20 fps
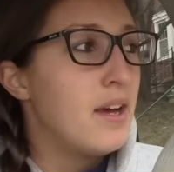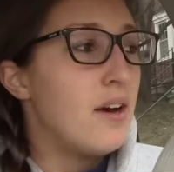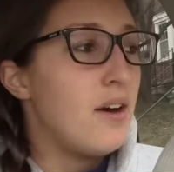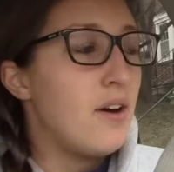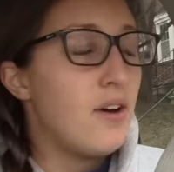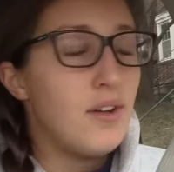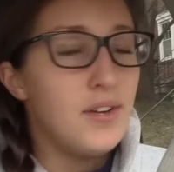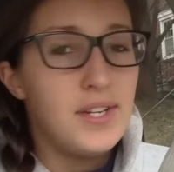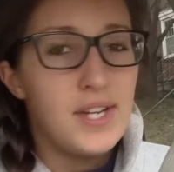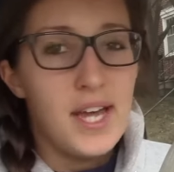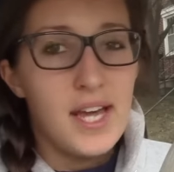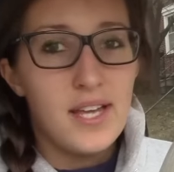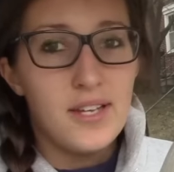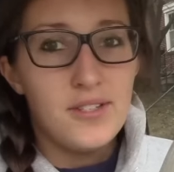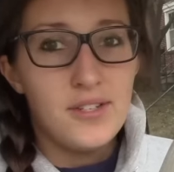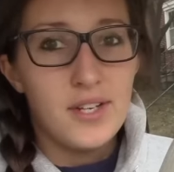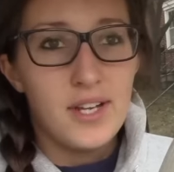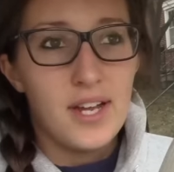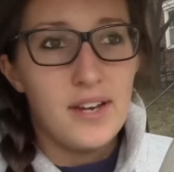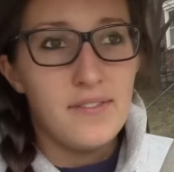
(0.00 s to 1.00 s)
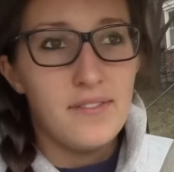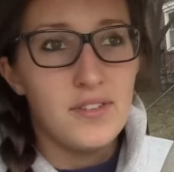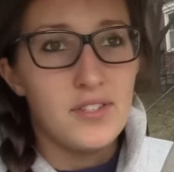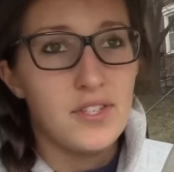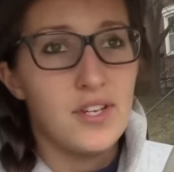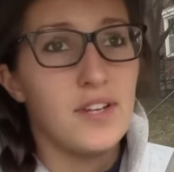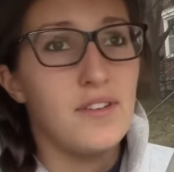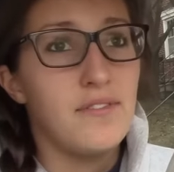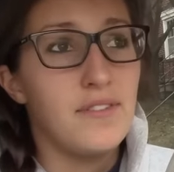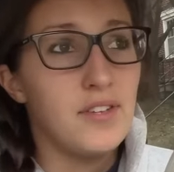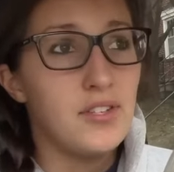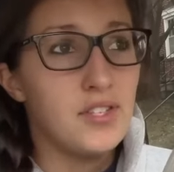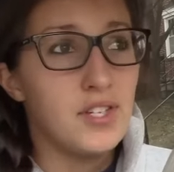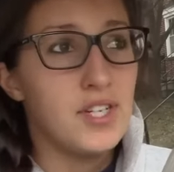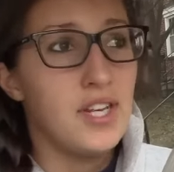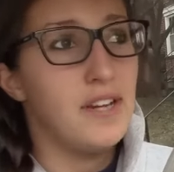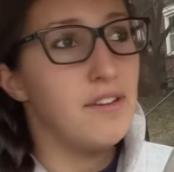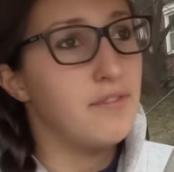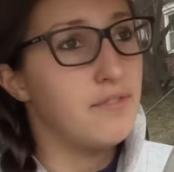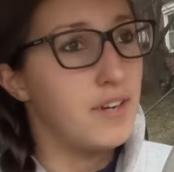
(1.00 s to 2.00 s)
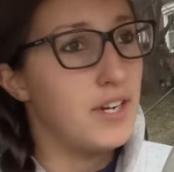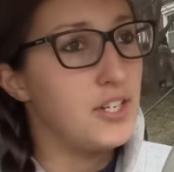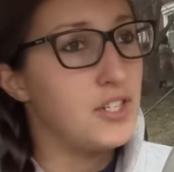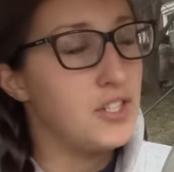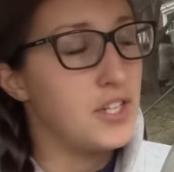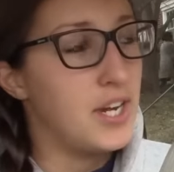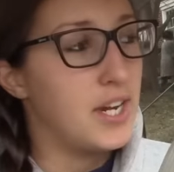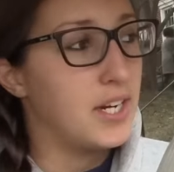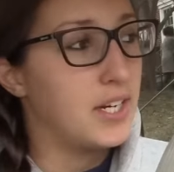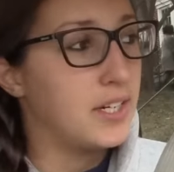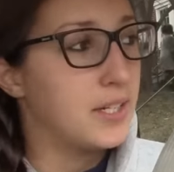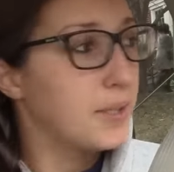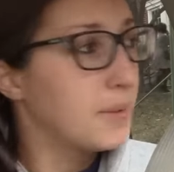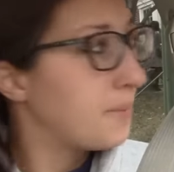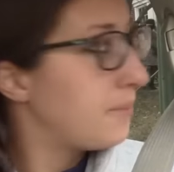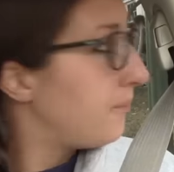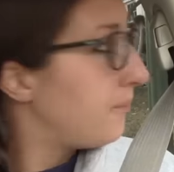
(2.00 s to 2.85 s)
all day, so it kind of feels good. It feels good to have fresh air.